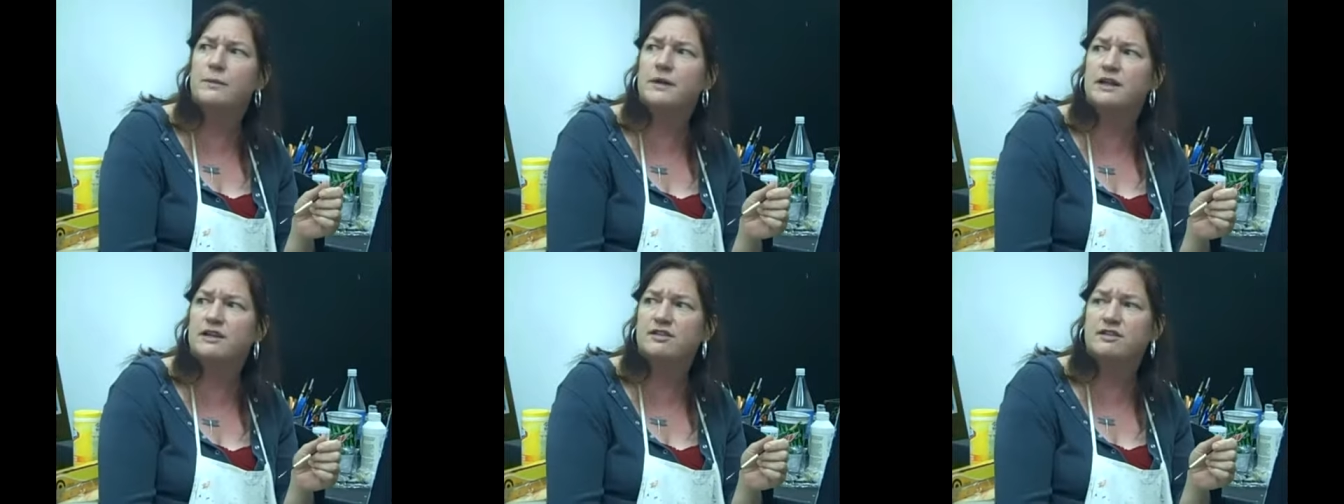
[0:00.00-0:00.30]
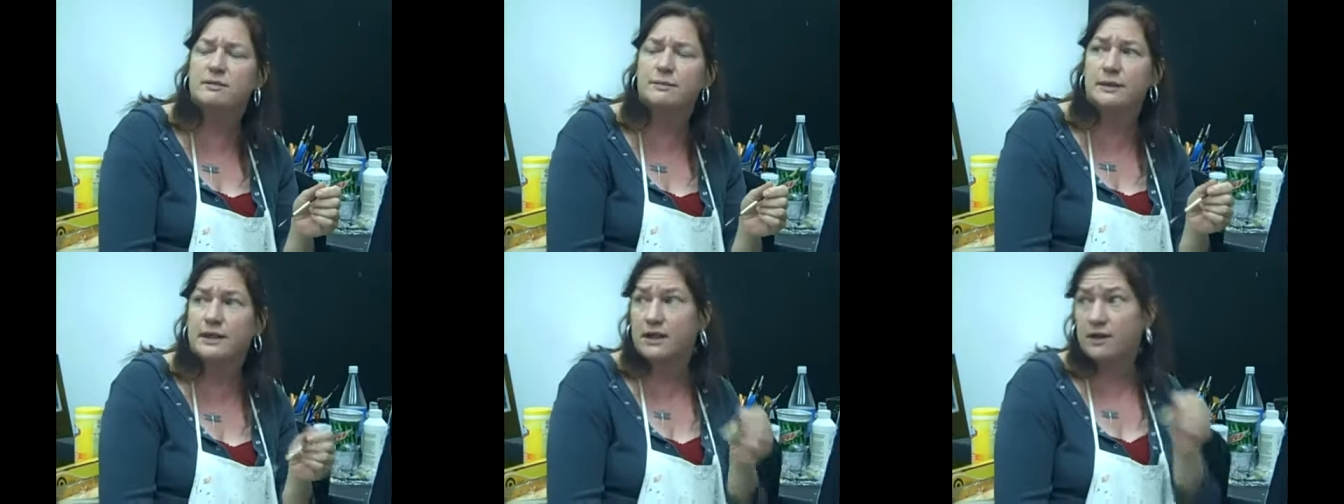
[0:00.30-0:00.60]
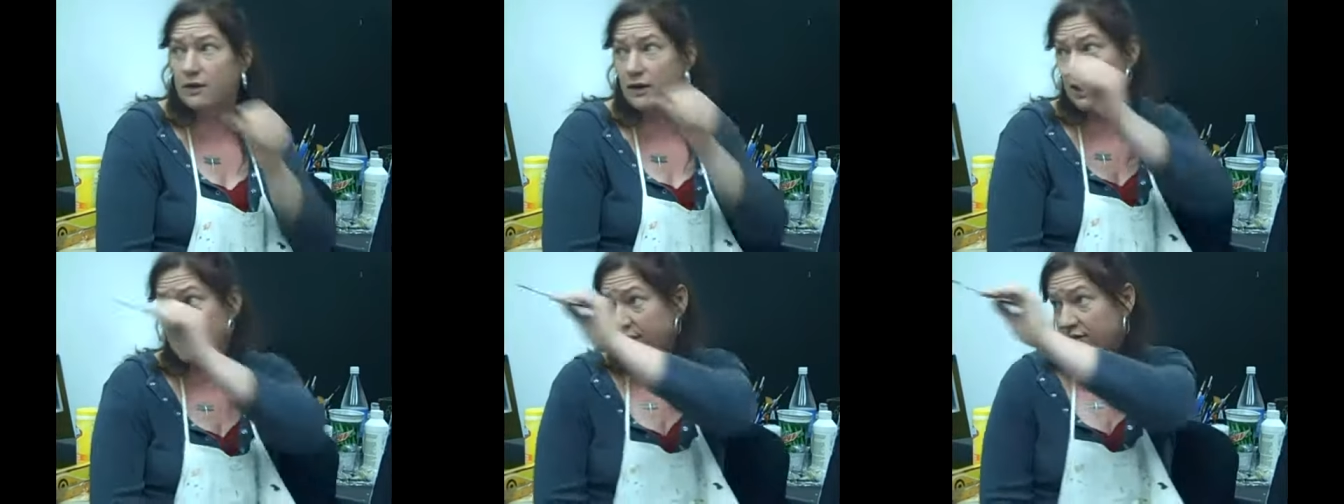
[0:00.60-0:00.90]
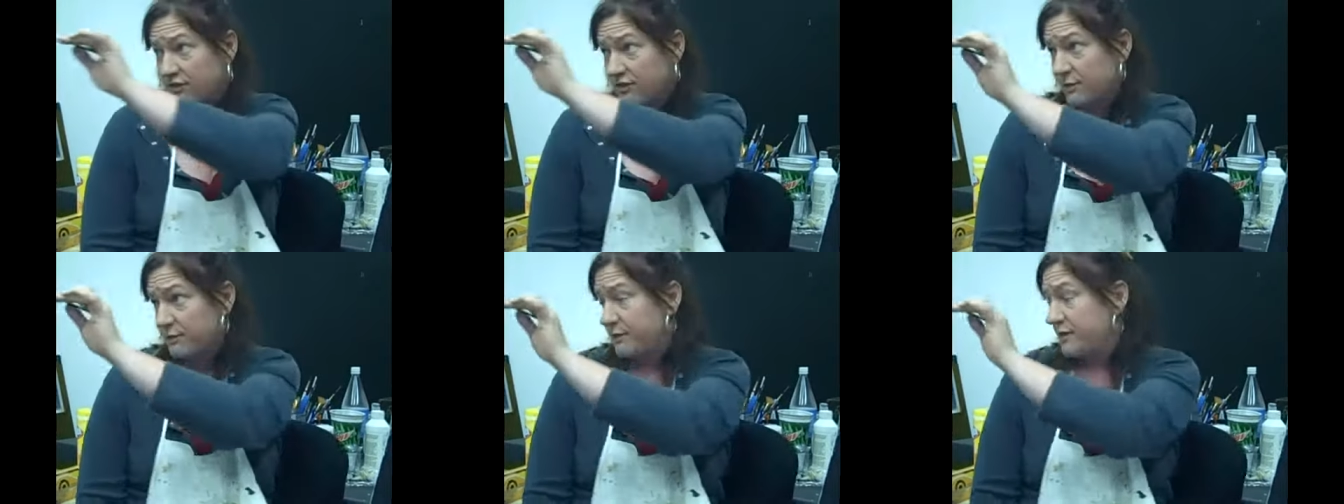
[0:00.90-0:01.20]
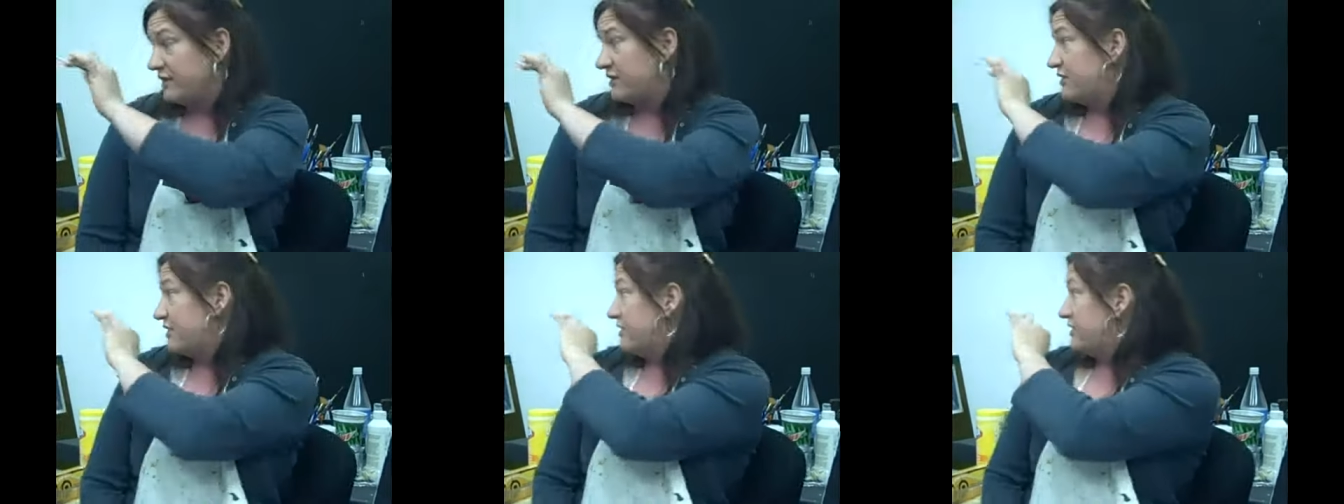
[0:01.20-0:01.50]
So Melissa Melero, I have
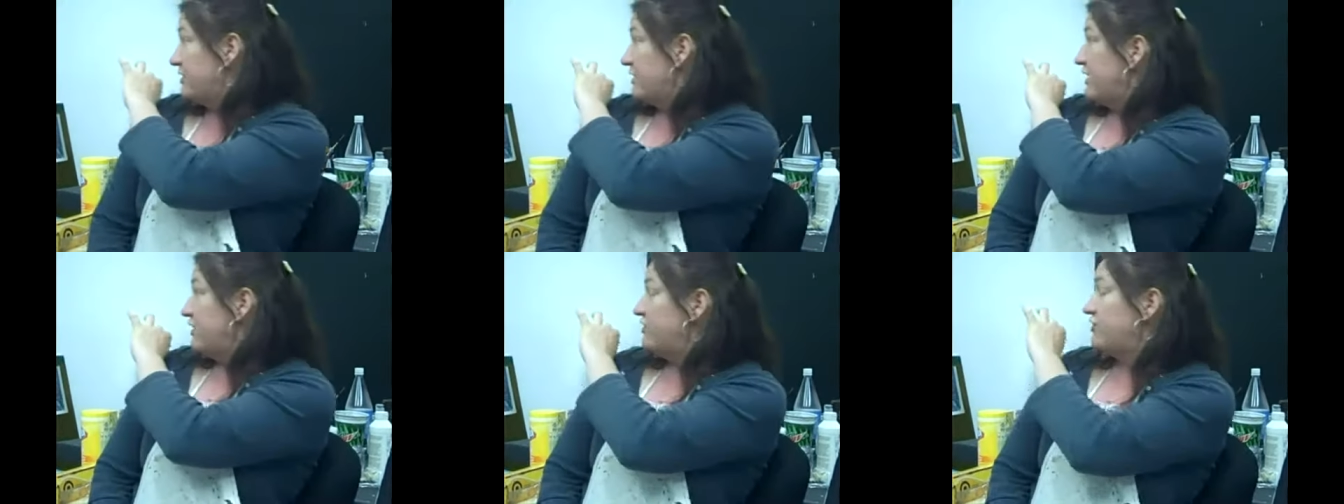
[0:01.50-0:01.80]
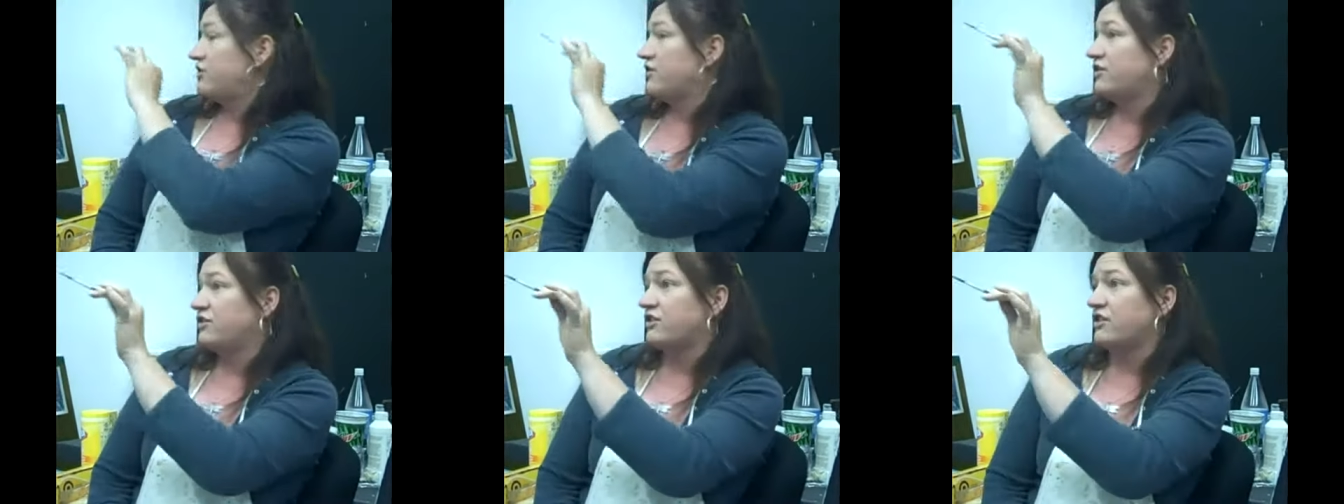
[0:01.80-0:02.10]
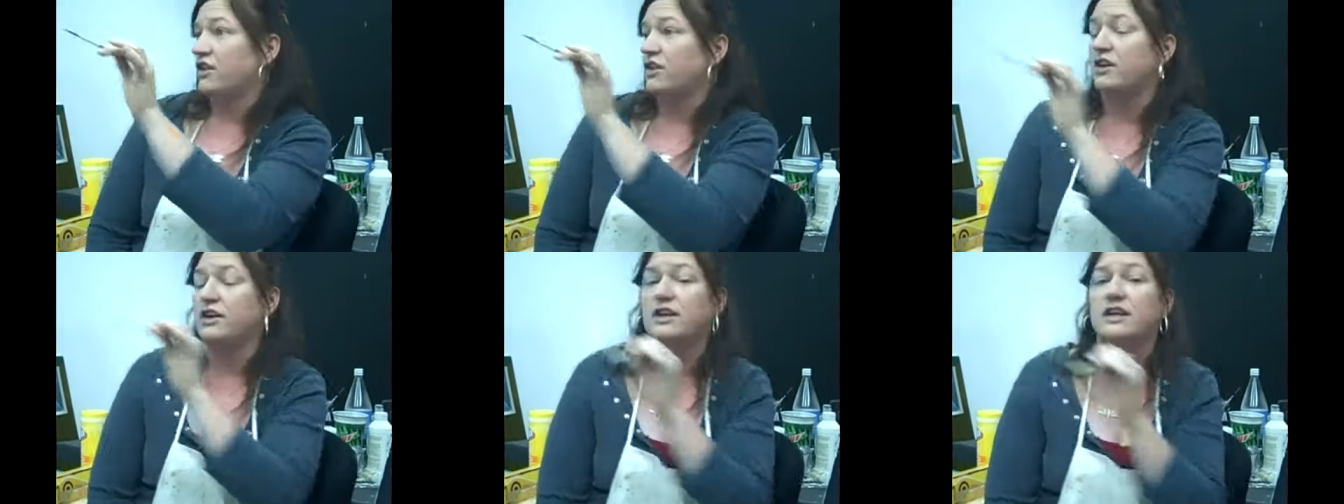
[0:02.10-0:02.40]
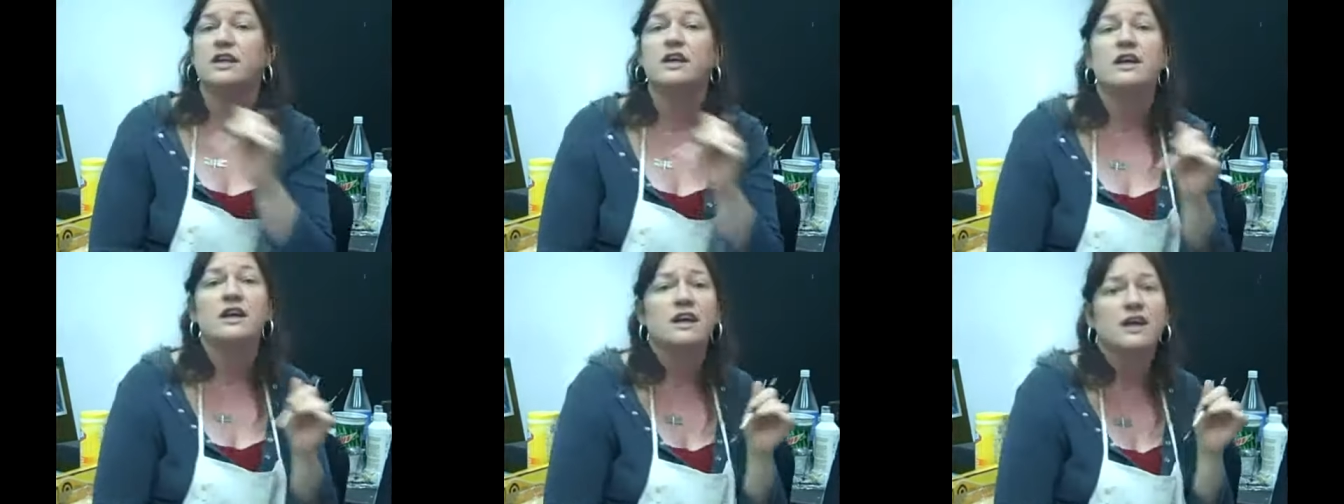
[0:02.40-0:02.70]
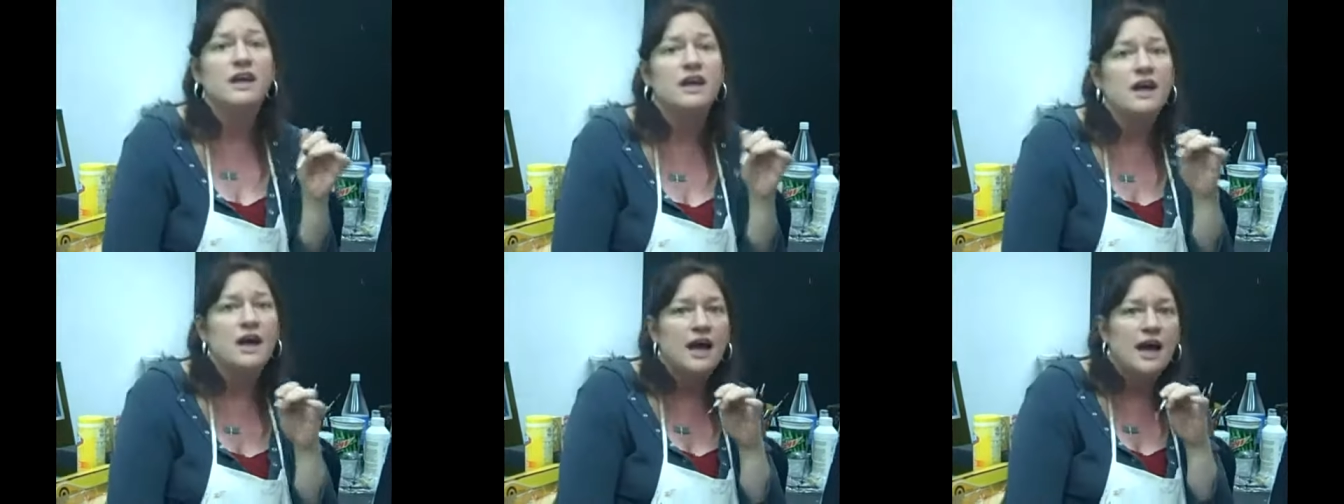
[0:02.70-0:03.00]
some pieces that she started
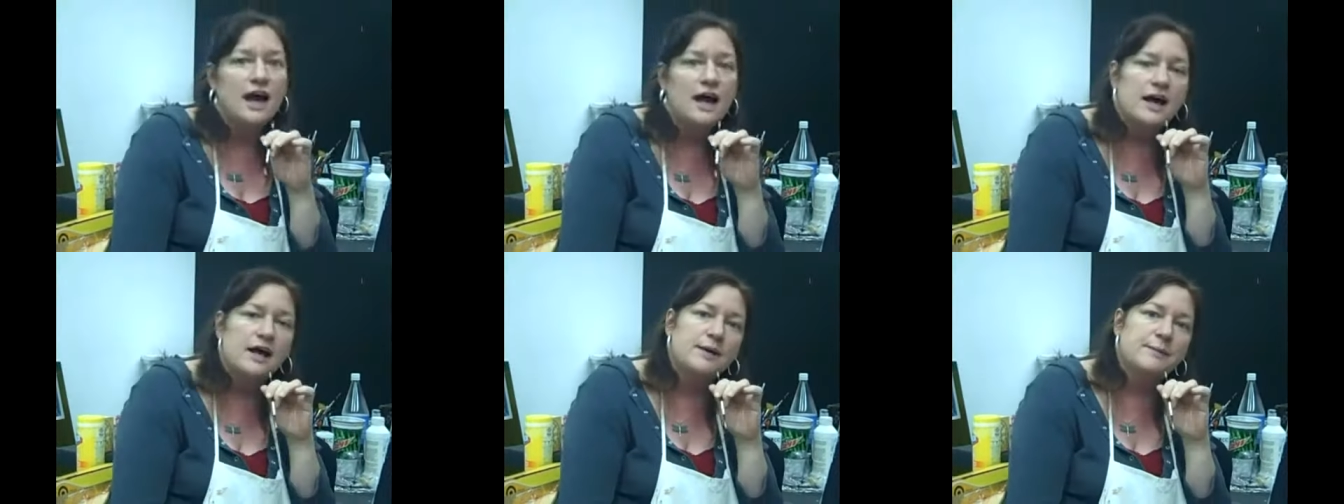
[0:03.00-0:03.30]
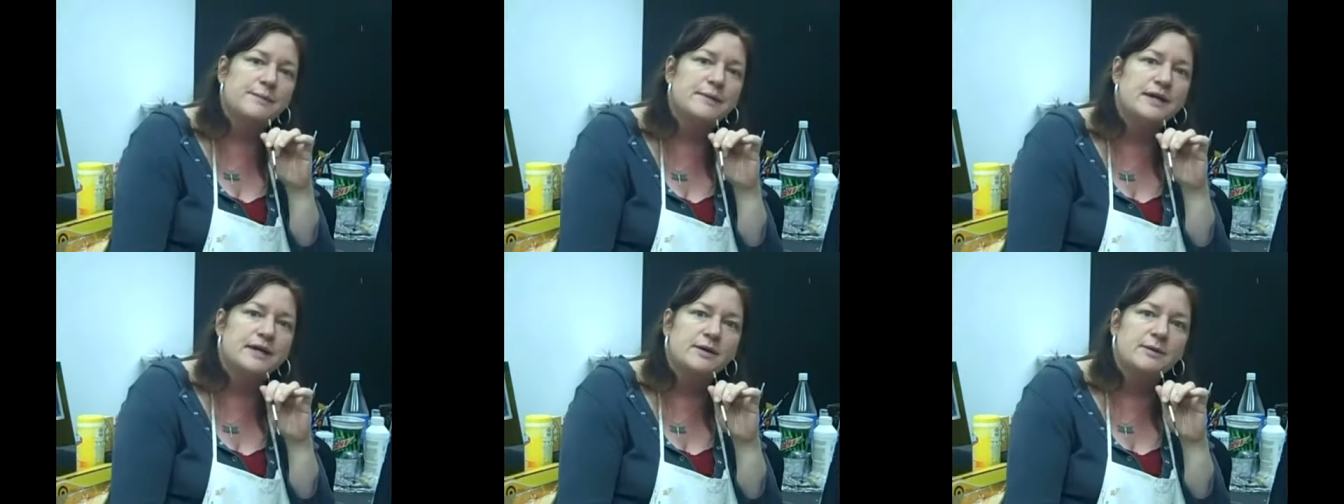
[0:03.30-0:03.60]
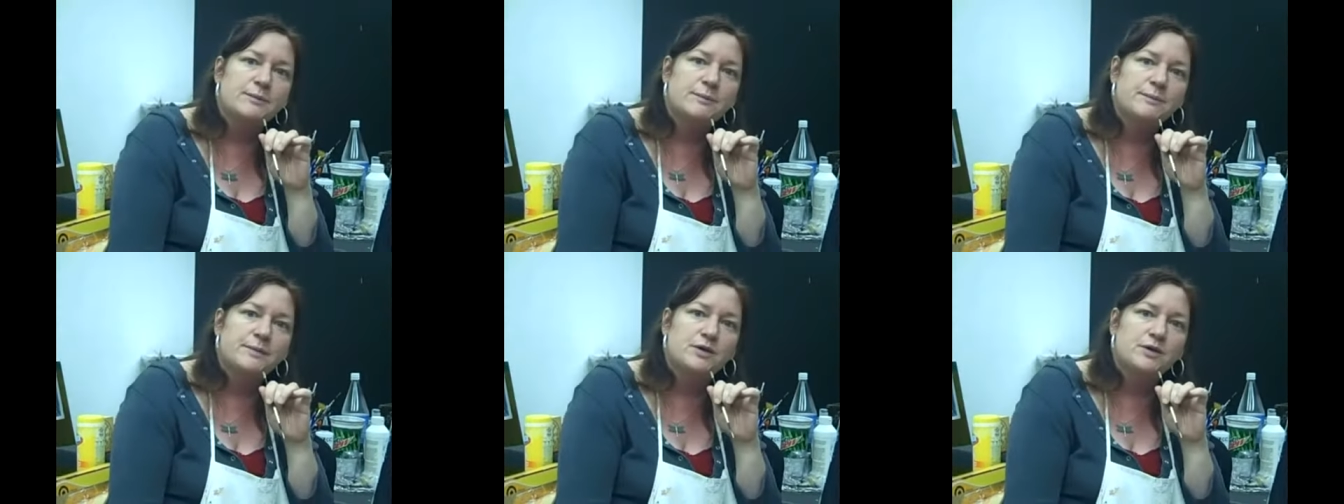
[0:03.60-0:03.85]
um,